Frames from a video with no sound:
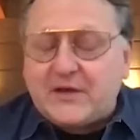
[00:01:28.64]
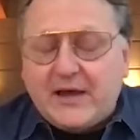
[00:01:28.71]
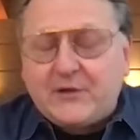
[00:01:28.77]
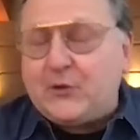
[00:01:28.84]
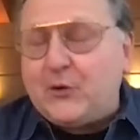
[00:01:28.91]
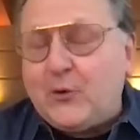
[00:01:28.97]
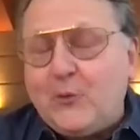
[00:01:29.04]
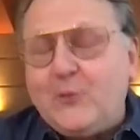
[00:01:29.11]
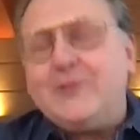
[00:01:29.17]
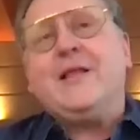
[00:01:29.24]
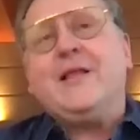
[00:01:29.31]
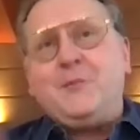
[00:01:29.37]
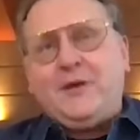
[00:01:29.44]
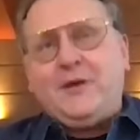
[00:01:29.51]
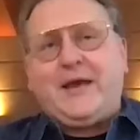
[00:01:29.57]
Idaho in
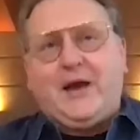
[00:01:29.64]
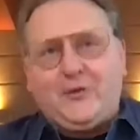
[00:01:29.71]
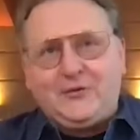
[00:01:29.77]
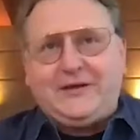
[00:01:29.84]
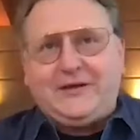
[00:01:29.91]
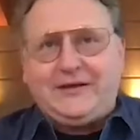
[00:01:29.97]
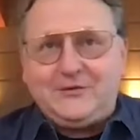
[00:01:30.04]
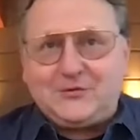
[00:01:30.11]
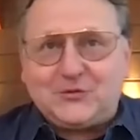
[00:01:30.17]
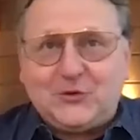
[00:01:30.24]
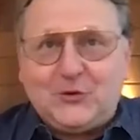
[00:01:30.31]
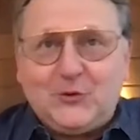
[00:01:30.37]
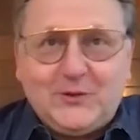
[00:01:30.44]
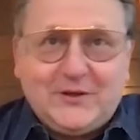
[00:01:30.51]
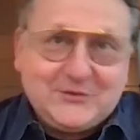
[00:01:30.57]
Lemhi County,
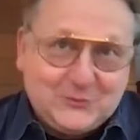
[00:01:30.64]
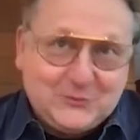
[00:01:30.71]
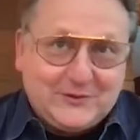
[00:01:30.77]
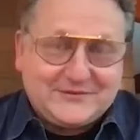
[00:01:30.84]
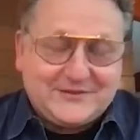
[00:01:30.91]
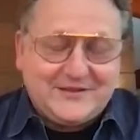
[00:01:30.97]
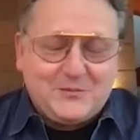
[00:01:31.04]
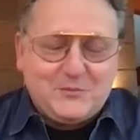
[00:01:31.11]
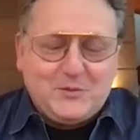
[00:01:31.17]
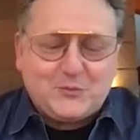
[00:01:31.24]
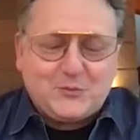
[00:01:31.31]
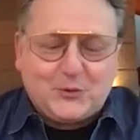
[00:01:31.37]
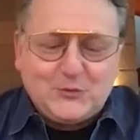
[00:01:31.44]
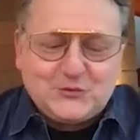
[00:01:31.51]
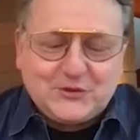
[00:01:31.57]
so that's why it's the Lemhi
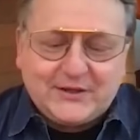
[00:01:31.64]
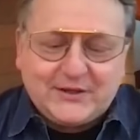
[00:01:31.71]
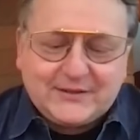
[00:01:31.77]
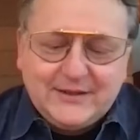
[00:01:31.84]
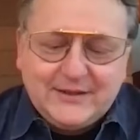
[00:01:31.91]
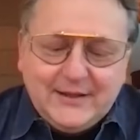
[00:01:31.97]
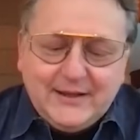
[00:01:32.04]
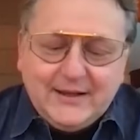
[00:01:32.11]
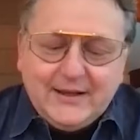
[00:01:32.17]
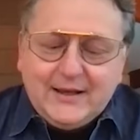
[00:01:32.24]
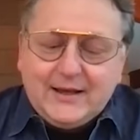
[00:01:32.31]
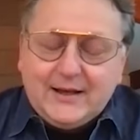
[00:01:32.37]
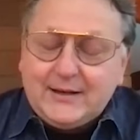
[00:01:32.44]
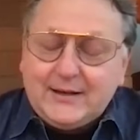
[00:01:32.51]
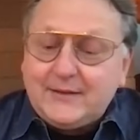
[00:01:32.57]
Project.
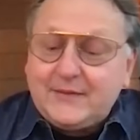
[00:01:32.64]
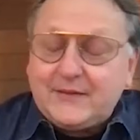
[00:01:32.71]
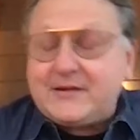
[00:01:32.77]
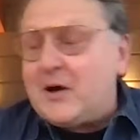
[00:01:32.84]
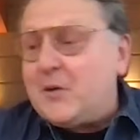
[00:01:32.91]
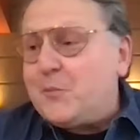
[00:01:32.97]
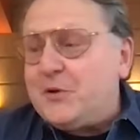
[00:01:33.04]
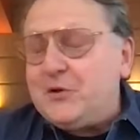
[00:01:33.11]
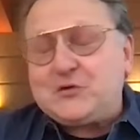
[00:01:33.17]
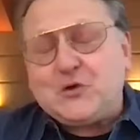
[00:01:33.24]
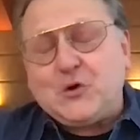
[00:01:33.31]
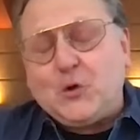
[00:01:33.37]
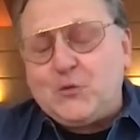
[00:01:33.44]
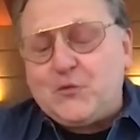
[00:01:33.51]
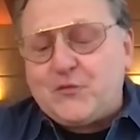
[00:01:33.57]
Uh, the company's
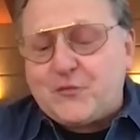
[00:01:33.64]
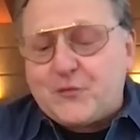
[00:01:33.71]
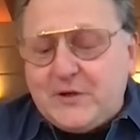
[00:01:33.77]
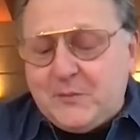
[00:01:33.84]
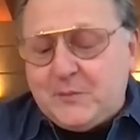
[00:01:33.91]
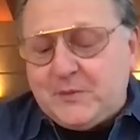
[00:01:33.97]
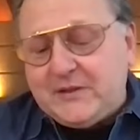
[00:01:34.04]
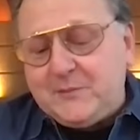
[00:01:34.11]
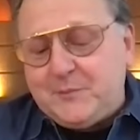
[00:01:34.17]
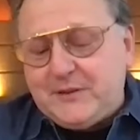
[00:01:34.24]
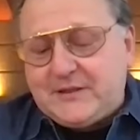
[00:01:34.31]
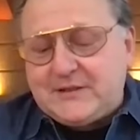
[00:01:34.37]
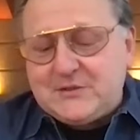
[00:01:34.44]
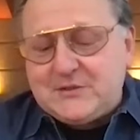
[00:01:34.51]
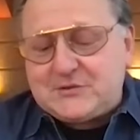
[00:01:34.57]
called Freeman
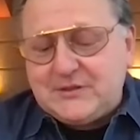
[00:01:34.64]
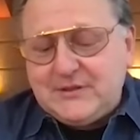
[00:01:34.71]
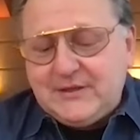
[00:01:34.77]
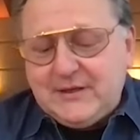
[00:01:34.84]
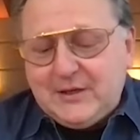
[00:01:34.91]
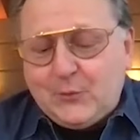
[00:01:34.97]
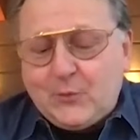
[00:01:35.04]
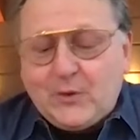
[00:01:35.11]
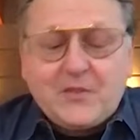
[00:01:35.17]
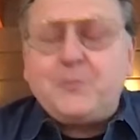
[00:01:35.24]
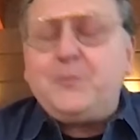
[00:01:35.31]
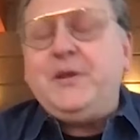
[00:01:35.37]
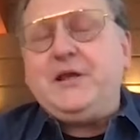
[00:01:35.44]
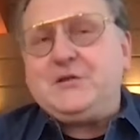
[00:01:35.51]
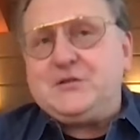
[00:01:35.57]
because one of the
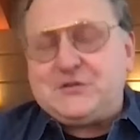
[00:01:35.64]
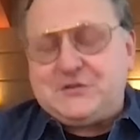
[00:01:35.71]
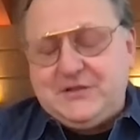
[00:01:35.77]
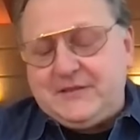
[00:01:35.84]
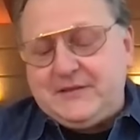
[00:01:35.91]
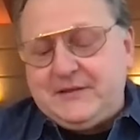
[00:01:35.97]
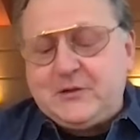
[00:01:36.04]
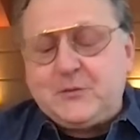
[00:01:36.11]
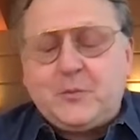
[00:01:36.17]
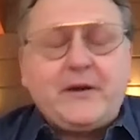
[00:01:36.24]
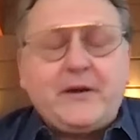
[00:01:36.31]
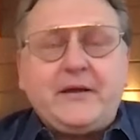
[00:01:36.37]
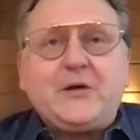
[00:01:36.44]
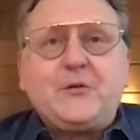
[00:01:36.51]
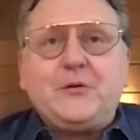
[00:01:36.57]
peaks you see in the
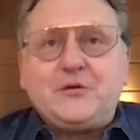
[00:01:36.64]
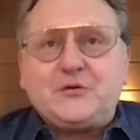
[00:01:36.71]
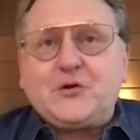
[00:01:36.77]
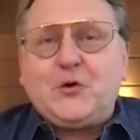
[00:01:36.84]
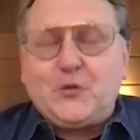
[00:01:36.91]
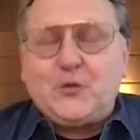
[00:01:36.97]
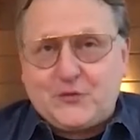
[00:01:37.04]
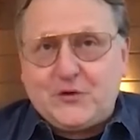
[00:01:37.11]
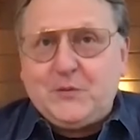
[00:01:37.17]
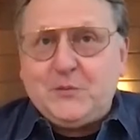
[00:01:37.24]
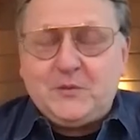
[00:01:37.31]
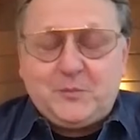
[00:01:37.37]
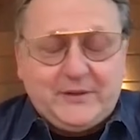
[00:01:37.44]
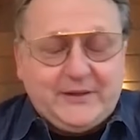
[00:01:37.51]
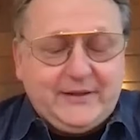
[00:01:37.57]
nearby area is called
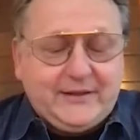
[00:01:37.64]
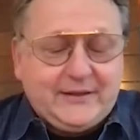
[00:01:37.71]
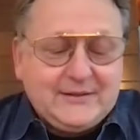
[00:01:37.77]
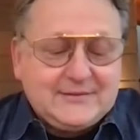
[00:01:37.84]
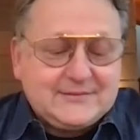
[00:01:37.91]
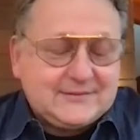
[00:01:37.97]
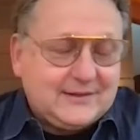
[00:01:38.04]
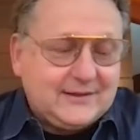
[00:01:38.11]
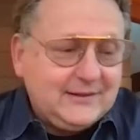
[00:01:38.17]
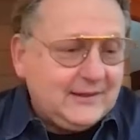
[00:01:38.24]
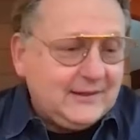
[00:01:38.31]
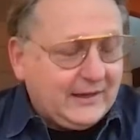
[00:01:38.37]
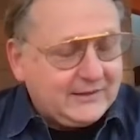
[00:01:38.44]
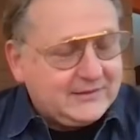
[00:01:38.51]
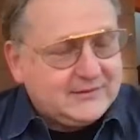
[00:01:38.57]
Freeman Peak, and it's a,
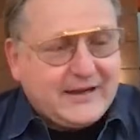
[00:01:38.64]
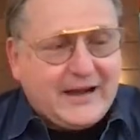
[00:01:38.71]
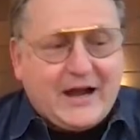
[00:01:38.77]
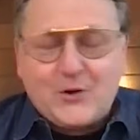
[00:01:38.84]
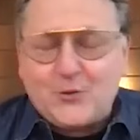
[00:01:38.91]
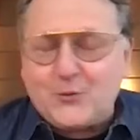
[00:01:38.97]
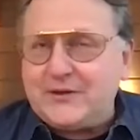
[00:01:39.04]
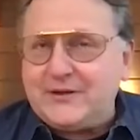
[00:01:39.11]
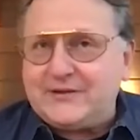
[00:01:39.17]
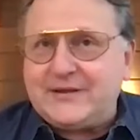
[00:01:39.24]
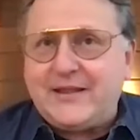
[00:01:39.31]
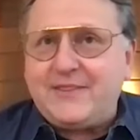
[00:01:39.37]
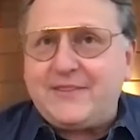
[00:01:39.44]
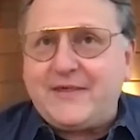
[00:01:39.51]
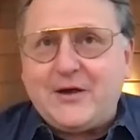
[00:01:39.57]
a towering
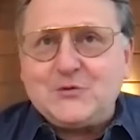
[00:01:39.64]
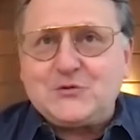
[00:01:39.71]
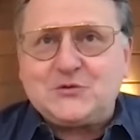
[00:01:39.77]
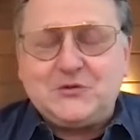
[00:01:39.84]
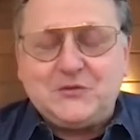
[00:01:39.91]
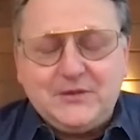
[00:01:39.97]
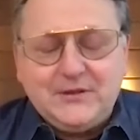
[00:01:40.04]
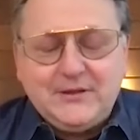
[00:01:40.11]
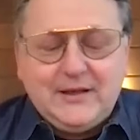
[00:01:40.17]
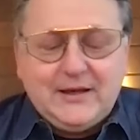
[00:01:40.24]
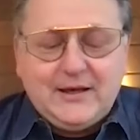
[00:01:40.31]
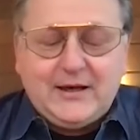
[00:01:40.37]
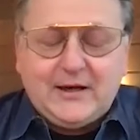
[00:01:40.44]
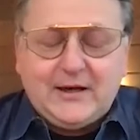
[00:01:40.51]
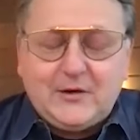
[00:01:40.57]
10,000
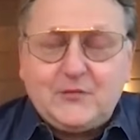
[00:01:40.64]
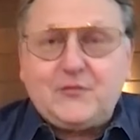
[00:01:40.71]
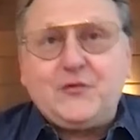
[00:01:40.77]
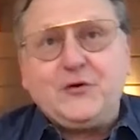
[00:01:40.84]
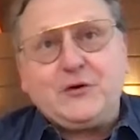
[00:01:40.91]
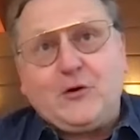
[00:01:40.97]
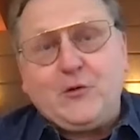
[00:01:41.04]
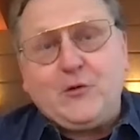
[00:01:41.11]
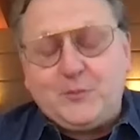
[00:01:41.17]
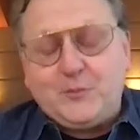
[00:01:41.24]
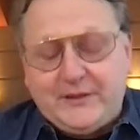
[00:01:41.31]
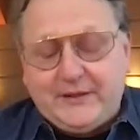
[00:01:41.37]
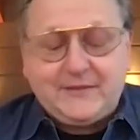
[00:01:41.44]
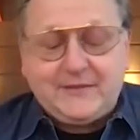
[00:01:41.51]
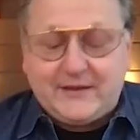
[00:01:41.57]
uh, foot high
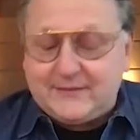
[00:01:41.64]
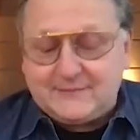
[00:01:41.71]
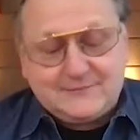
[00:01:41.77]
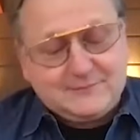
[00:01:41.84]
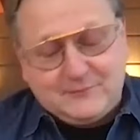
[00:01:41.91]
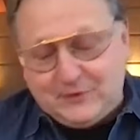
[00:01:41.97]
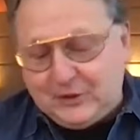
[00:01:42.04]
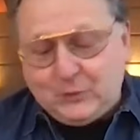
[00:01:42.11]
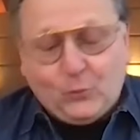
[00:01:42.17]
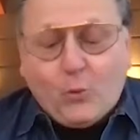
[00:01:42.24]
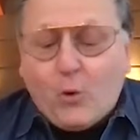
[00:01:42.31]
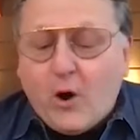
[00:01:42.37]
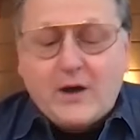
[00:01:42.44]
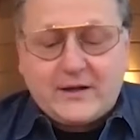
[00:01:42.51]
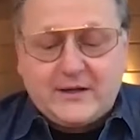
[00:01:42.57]
peak that you can
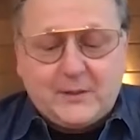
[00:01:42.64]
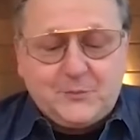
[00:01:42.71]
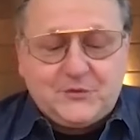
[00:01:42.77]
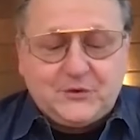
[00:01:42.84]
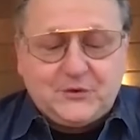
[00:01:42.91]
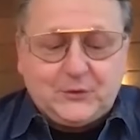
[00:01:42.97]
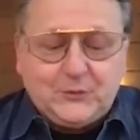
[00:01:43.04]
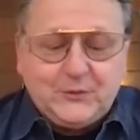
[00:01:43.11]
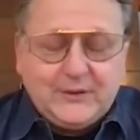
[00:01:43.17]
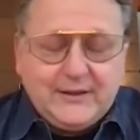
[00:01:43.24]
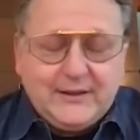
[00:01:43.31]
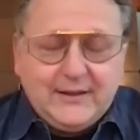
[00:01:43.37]
walk up to.